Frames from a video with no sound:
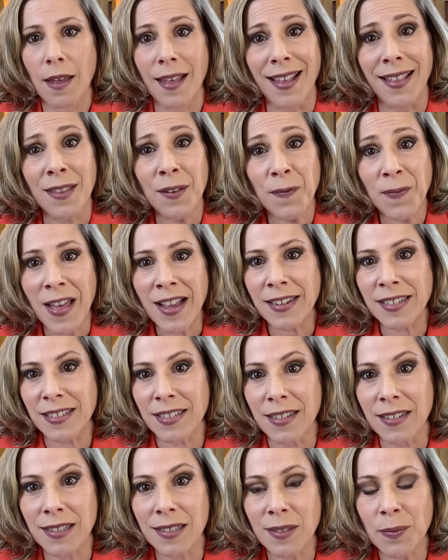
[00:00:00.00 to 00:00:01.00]
And the fact
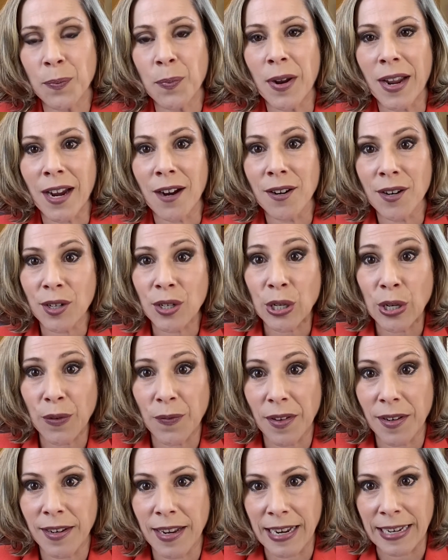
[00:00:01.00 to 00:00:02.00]
is, prior to
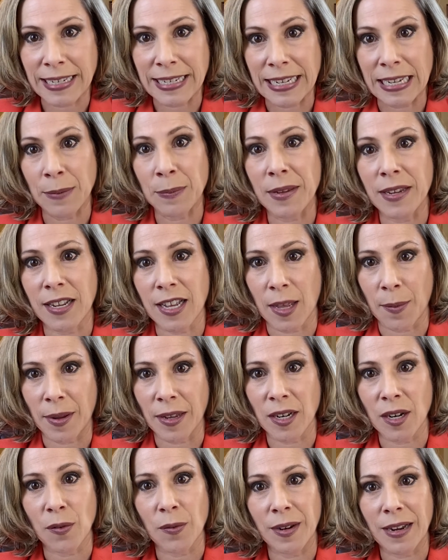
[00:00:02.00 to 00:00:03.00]
COVID-19 becoming
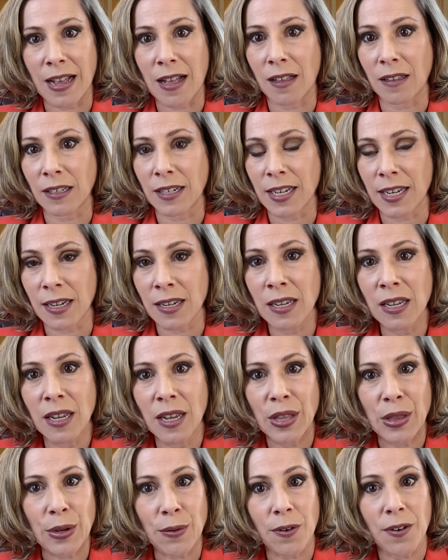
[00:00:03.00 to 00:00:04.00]
a reality,
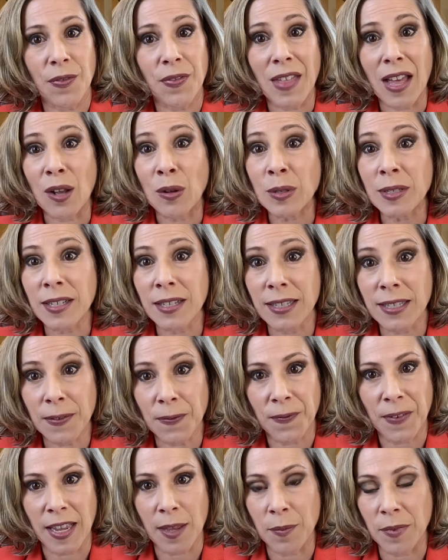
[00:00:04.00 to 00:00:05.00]
there were thousands of
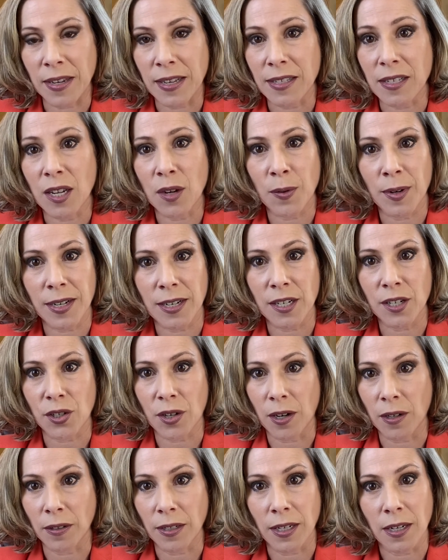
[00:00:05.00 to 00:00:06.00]
families already
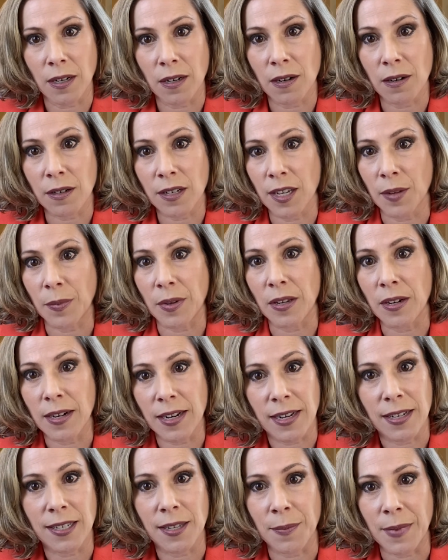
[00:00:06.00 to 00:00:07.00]
struggling in our community
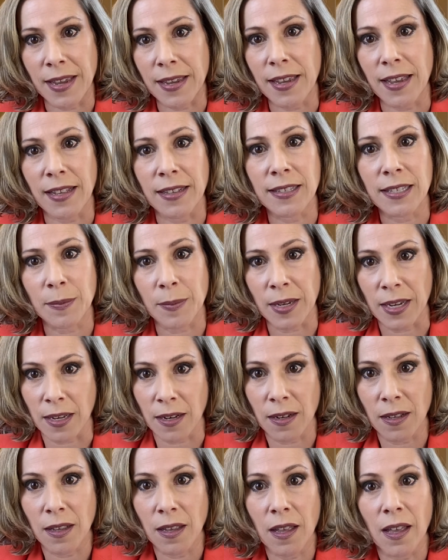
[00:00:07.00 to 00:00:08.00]
to make ends meet,
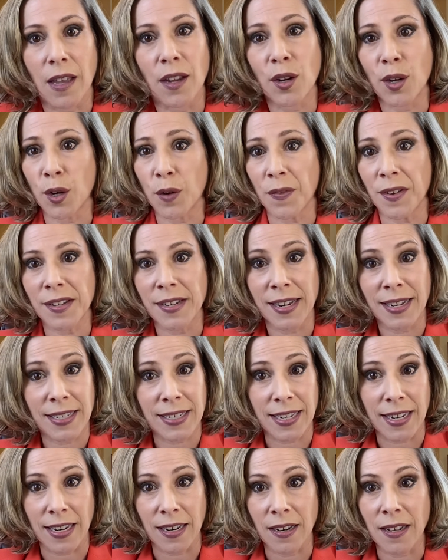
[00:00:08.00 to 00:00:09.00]
and
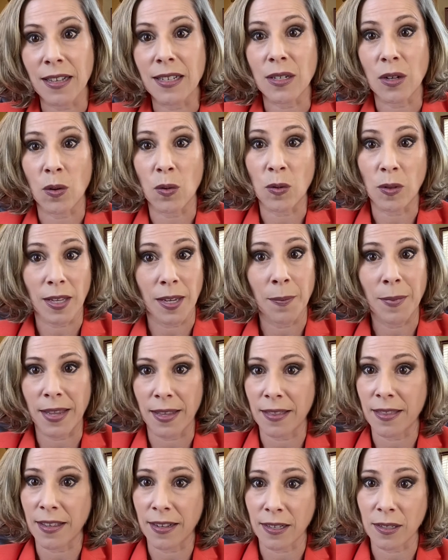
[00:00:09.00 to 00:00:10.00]
COVID-19 has only
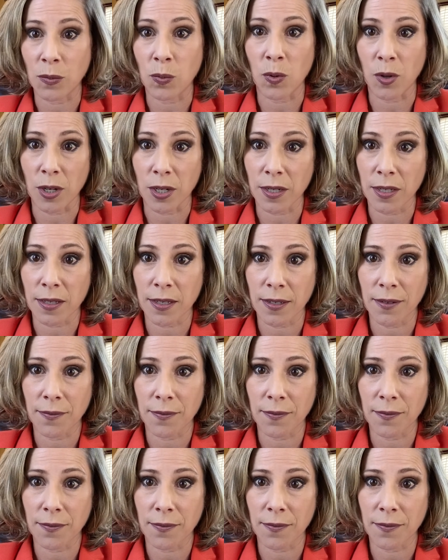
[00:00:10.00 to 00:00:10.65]
made things worse.